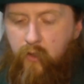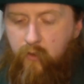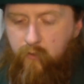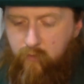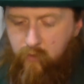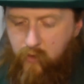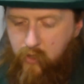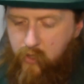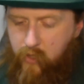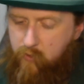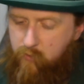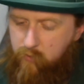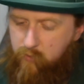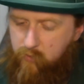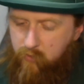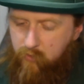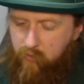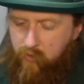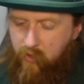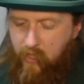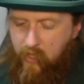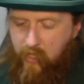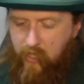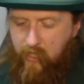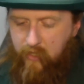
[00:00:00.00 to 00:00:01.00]
Very
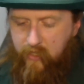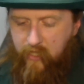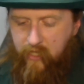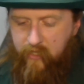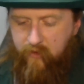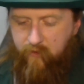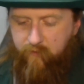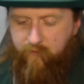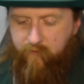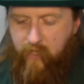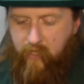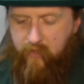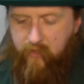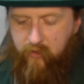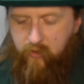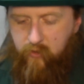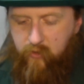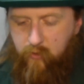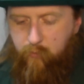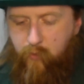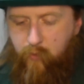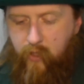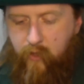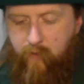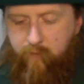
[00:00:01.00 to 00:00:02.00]
cool. I like the fact that
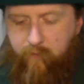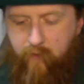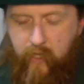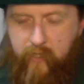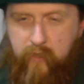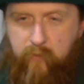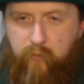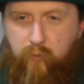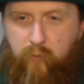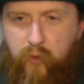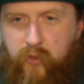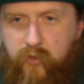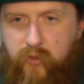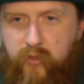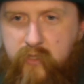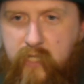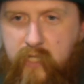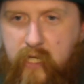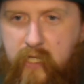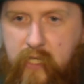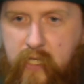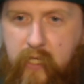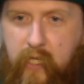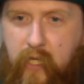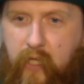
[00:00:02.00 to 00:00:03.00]
you're finding more
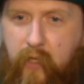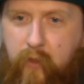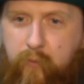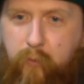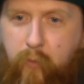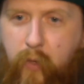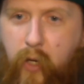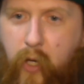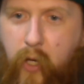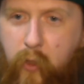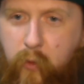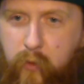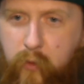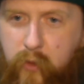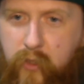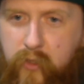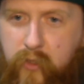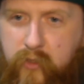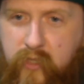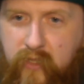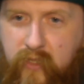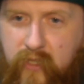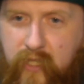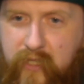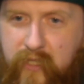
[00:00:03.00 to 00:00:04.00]
steady
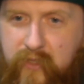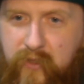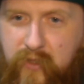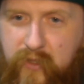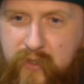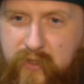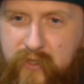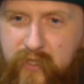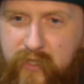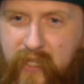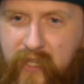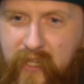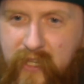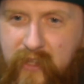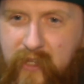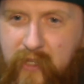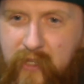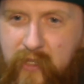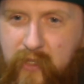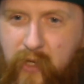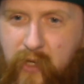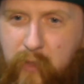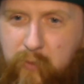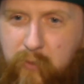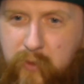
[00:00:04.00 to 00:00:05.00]
borrowers and lenders, and
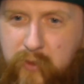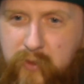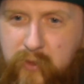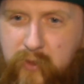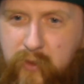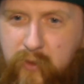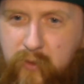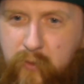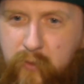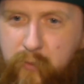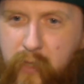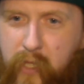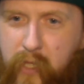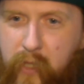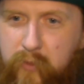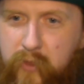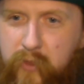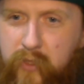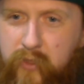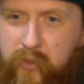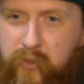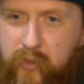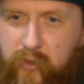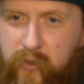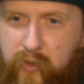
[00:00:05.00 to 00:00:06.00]
then you're able
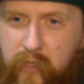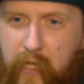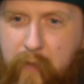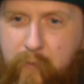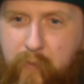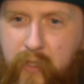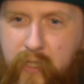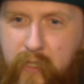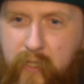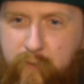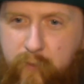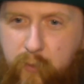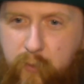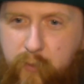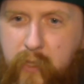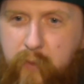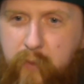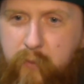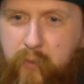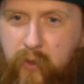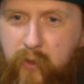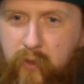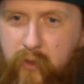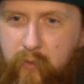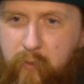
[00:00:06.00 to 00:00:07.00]
to churn that money for
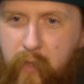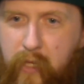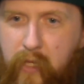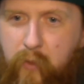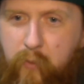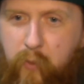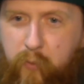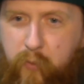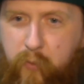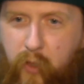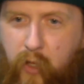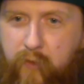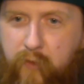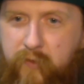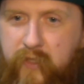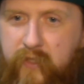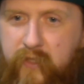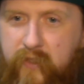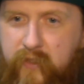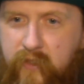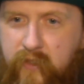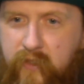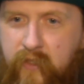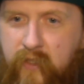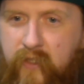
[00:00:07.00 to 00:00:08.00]
people and make them a profit.